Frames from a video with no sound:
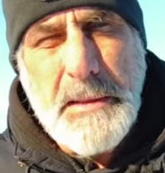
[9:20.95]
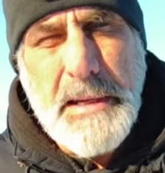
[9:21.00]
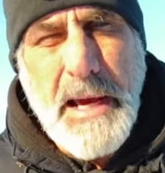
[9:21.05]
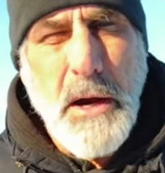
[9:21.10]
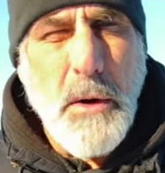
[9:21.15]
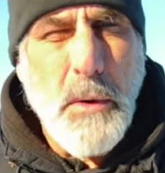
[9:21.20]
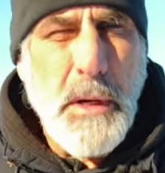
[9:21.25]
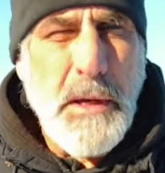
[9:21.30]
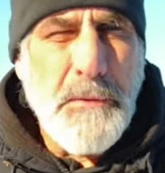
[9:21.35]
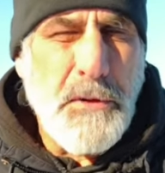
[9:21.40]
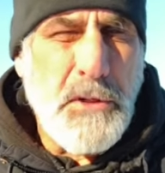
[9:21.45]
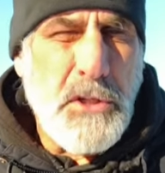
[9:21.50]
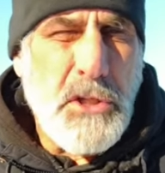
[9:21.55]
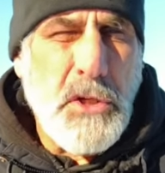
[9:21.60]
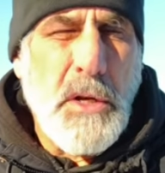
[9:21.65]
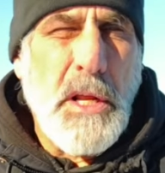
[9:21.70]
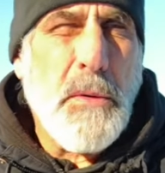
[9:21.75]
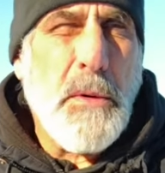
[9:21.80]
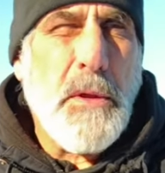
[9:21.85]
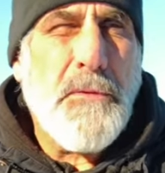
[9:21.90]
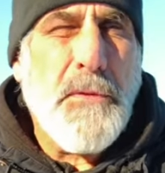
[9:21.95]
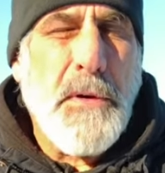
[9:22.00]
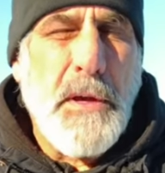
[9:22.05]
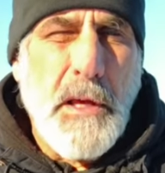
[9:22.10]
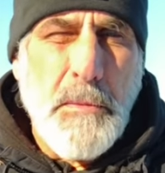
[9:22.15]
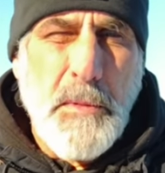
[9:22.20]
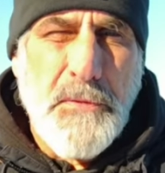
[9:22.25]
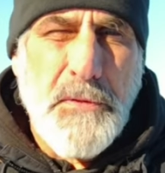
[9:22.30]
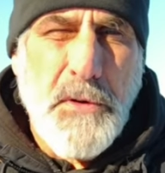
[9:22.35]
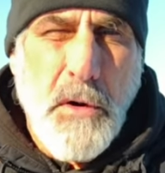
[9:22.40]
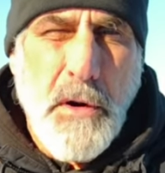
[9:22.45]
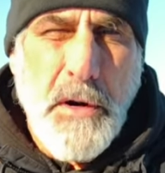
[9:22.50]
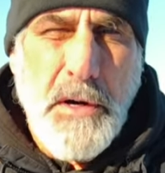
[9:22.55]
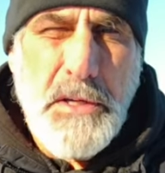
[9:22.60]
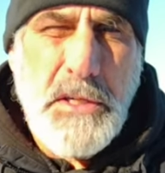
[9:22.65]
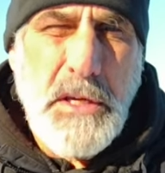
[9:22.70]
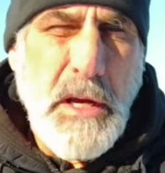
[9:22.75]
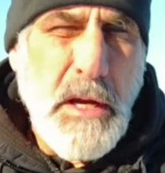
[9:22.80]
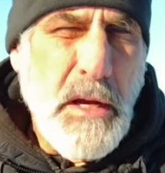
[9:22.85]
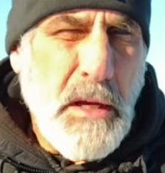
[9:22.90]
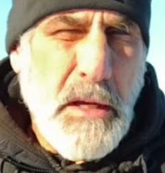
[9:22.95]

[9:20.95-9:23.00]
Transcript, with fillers: Now, if you're shooting with film, of course,